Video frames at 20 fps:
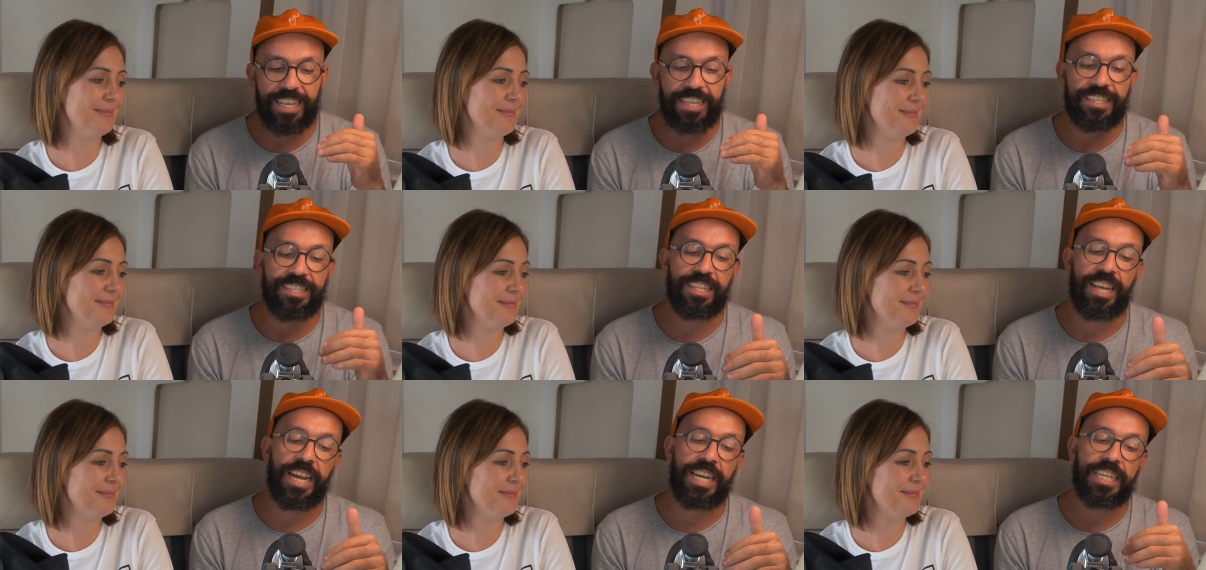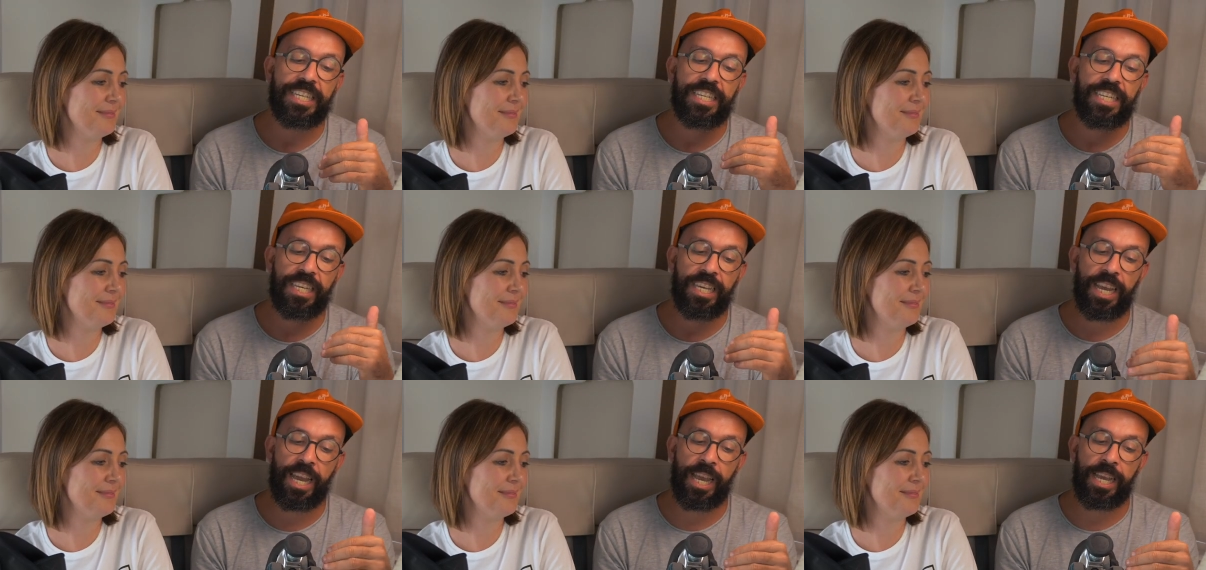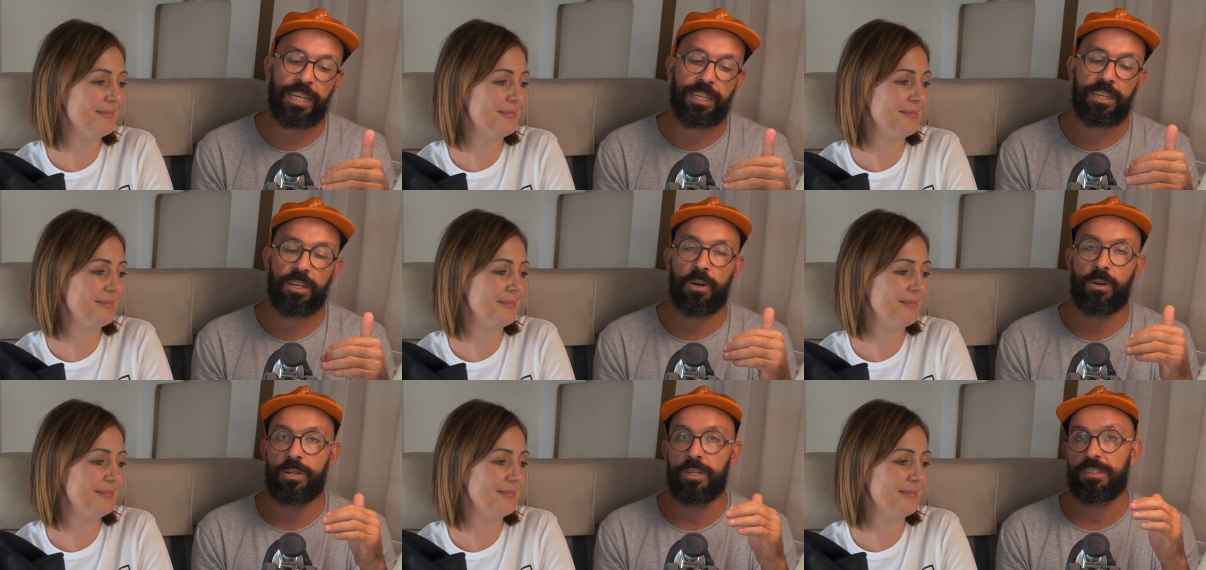Speaker 1: is 98
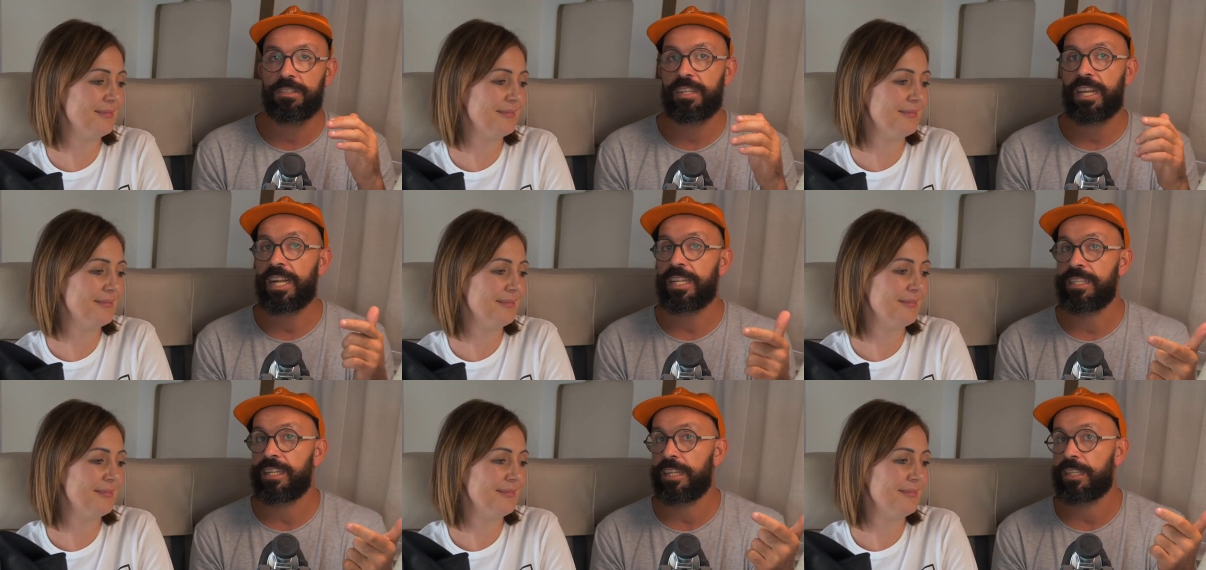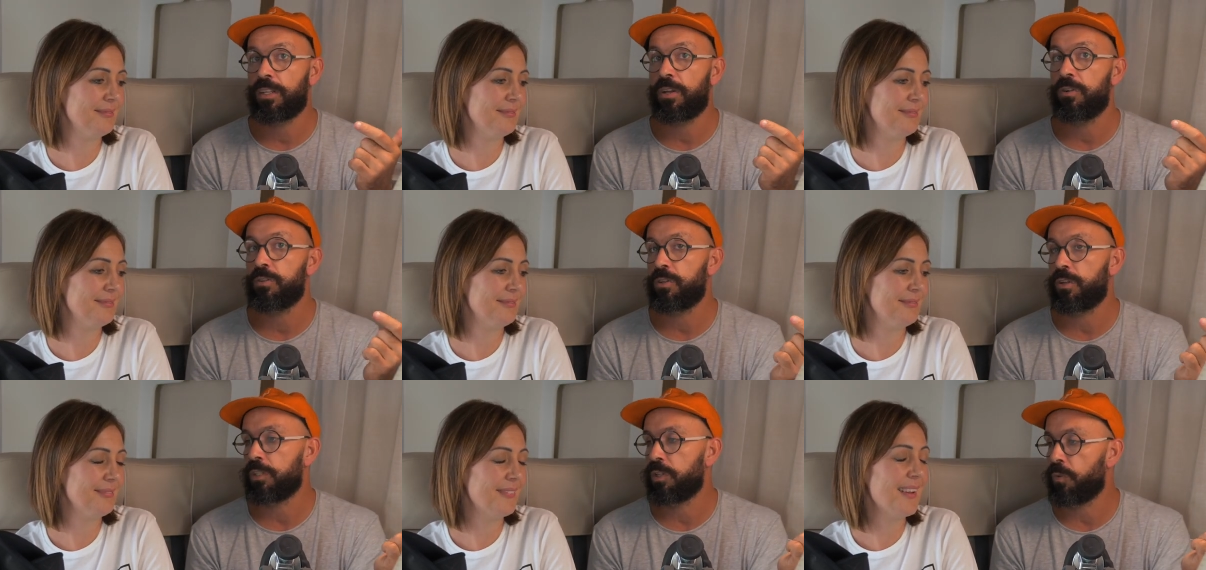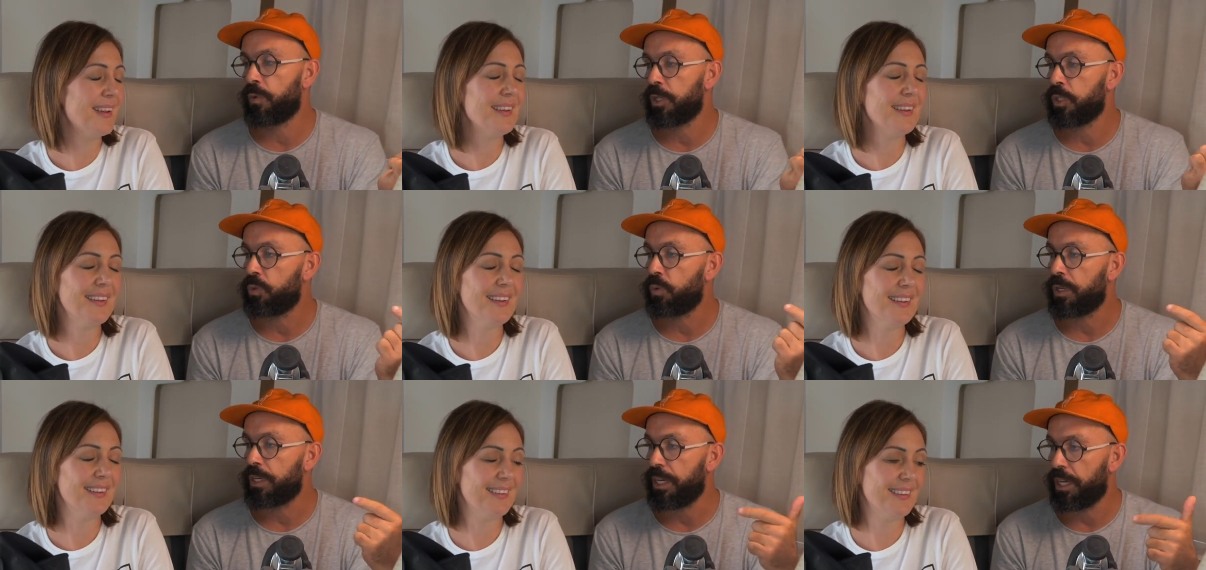on a scale that goes all the way
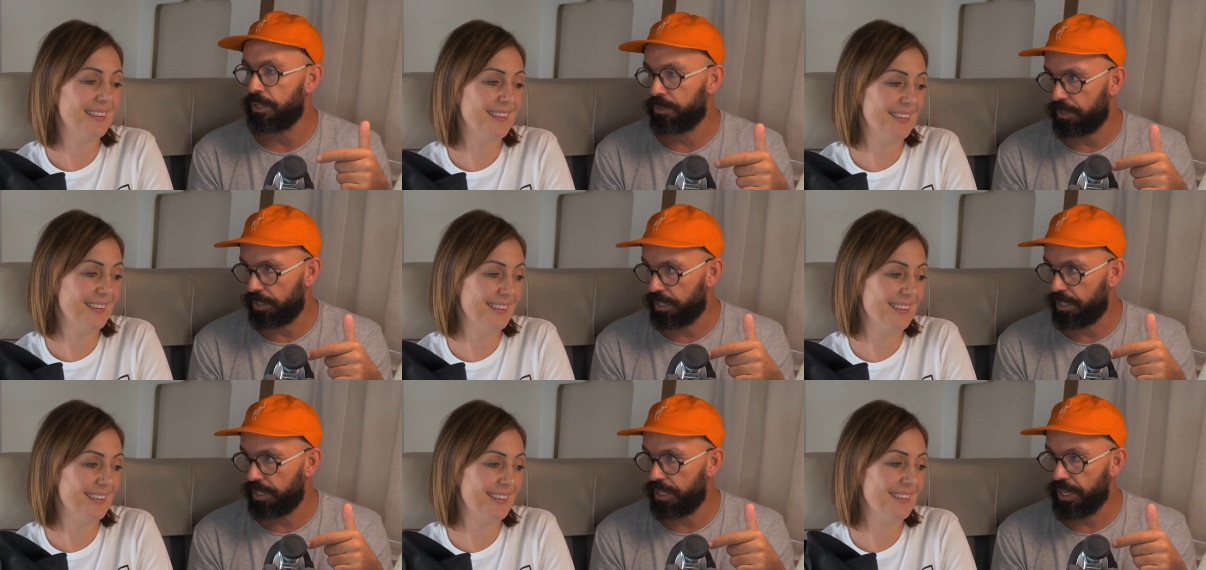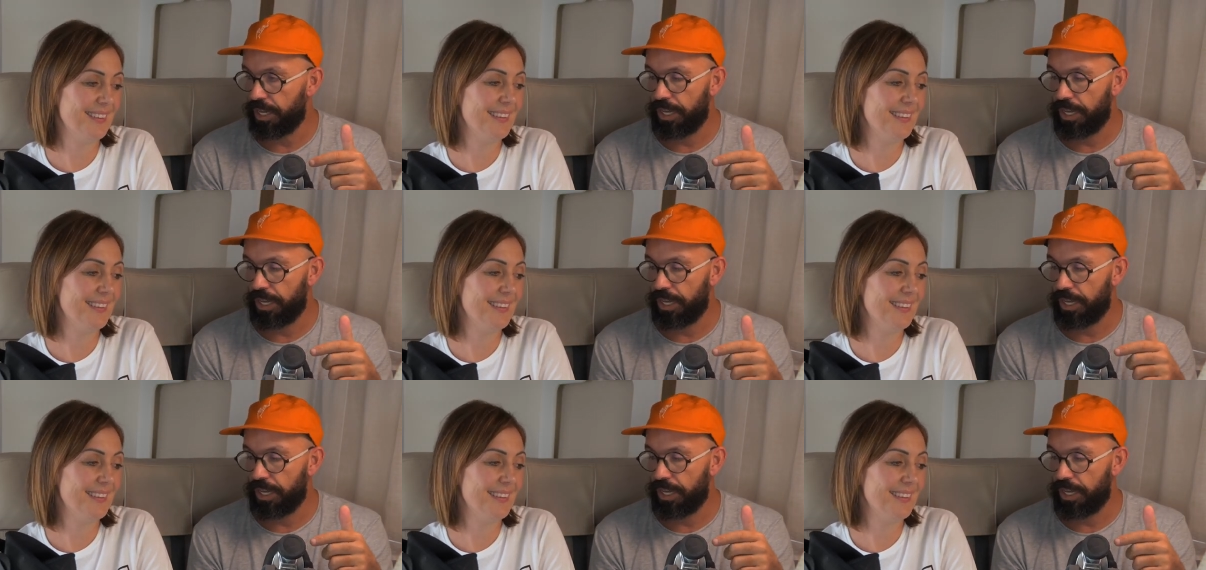to 100.